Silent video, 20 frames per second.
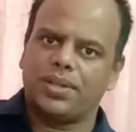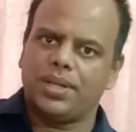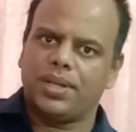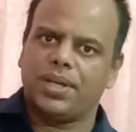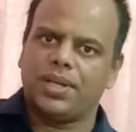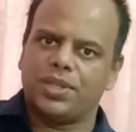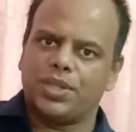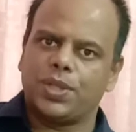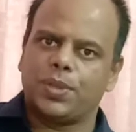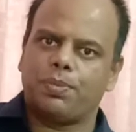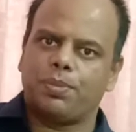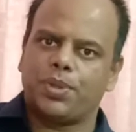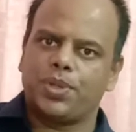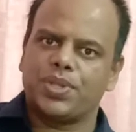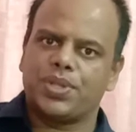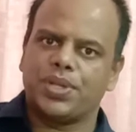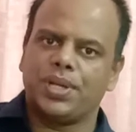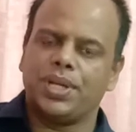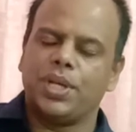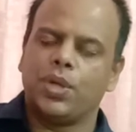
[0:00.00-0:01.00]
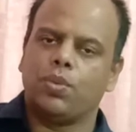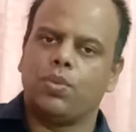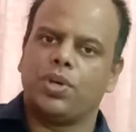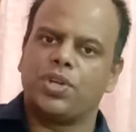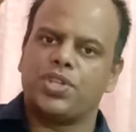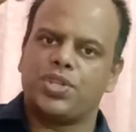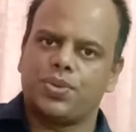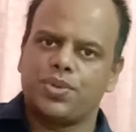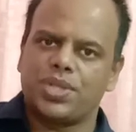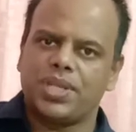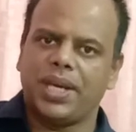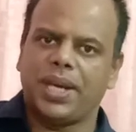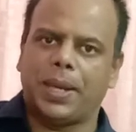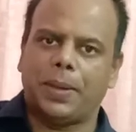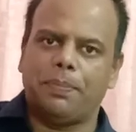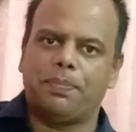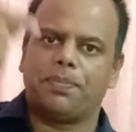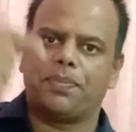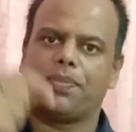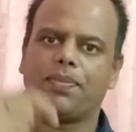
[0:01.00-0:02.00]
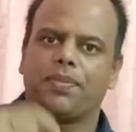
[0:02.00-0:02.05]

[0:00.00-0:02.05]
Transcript: the other person wants to say.